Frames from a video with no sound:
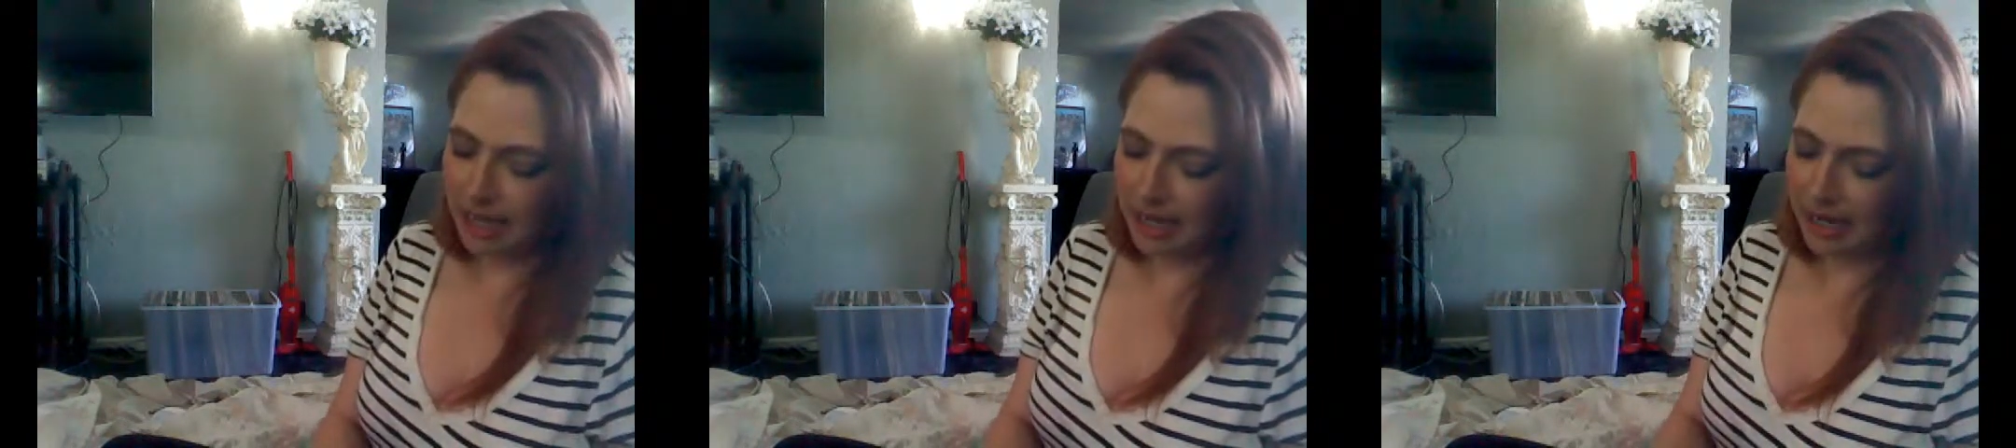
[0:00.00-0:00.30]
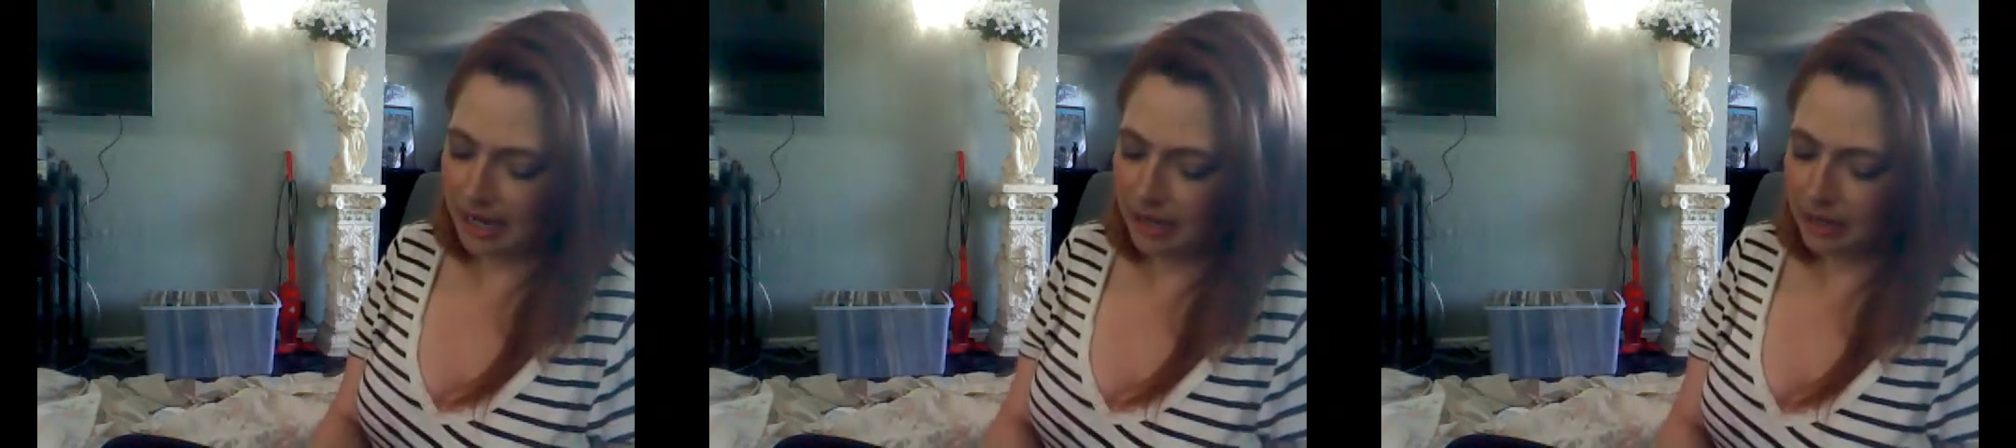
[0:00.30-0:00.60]

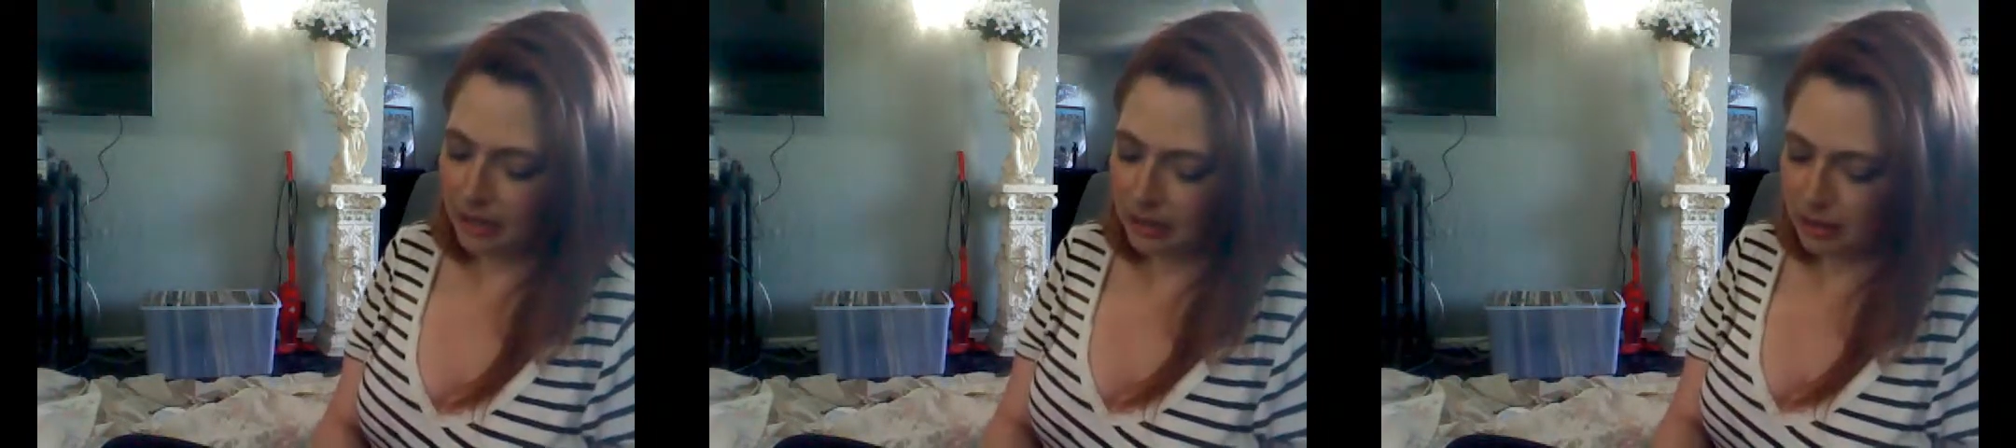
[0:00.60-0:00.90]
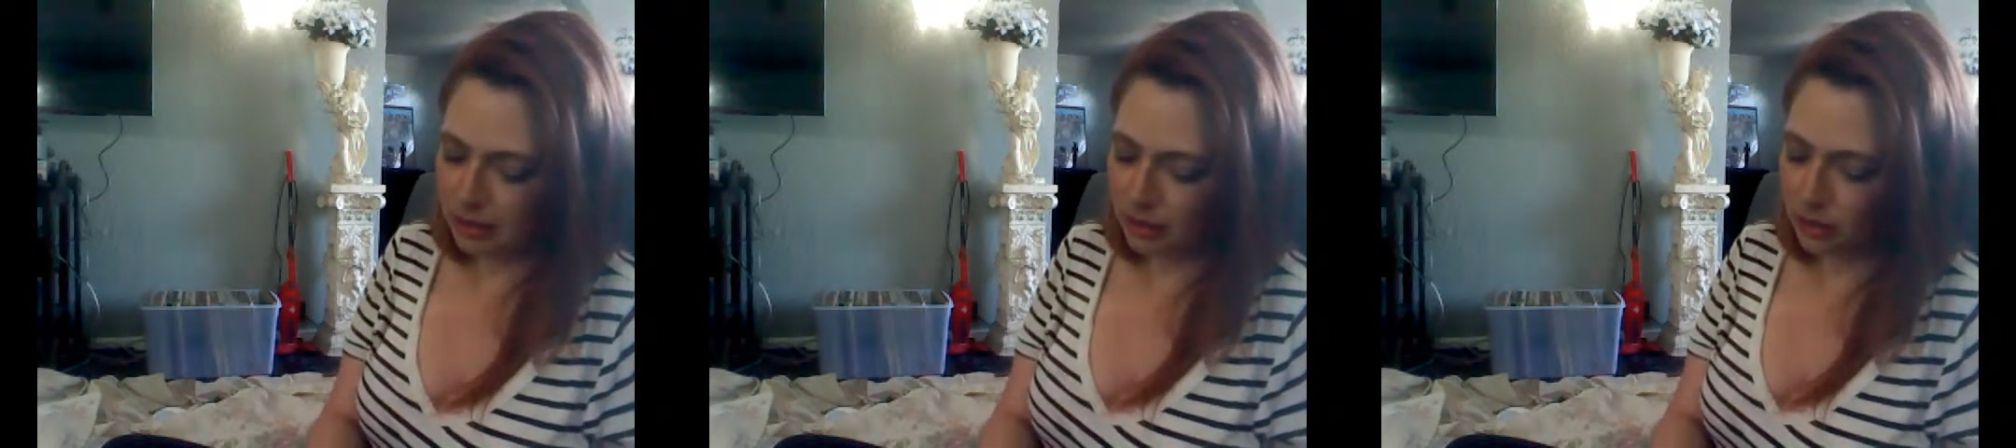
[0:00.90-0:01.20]
a
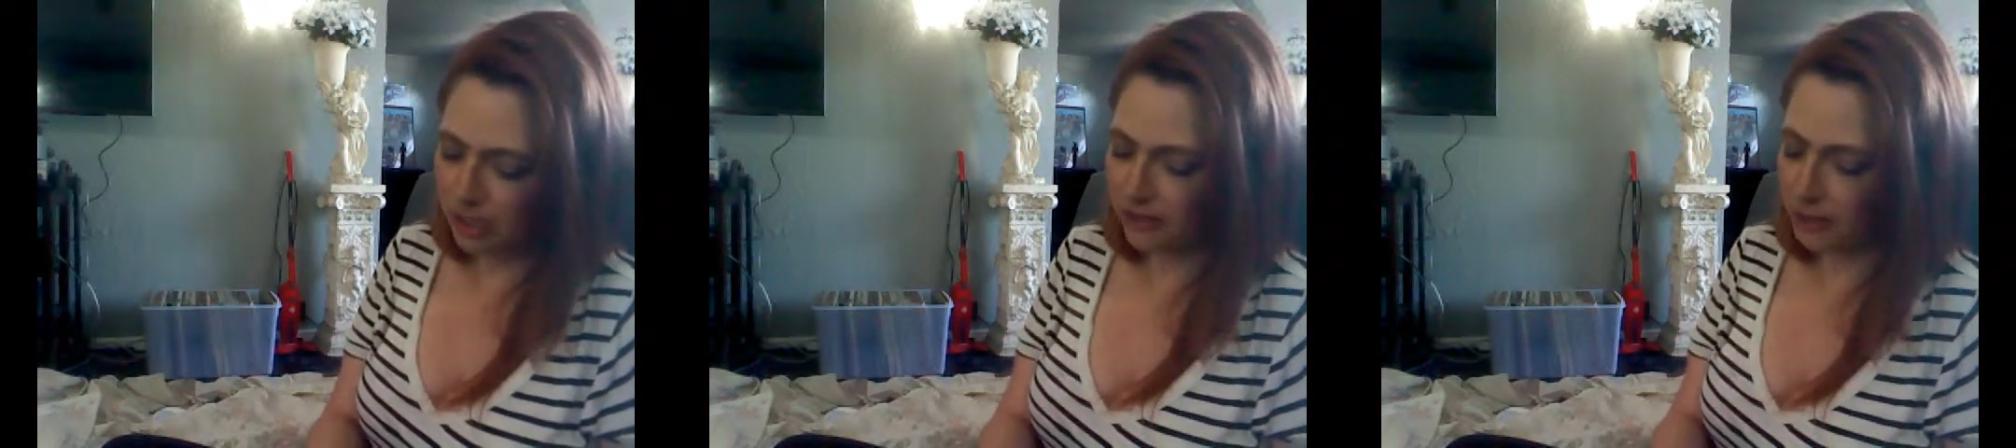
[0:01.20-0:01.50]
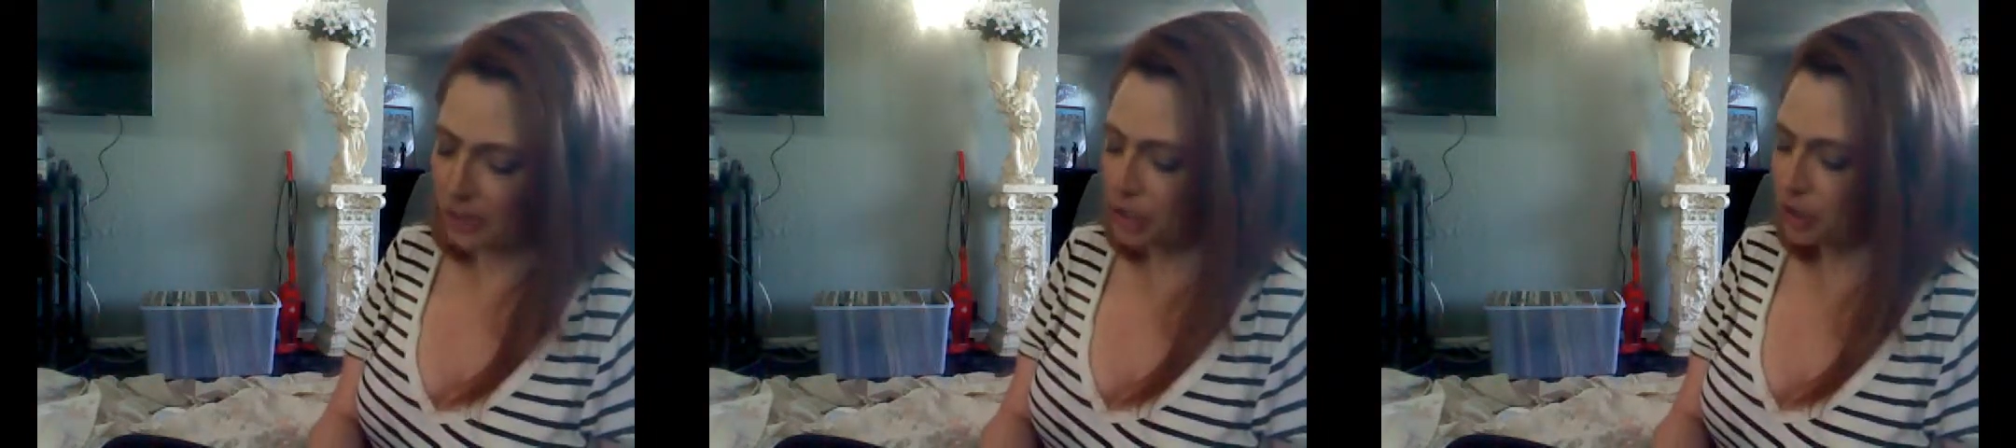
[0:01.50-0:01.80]
transformation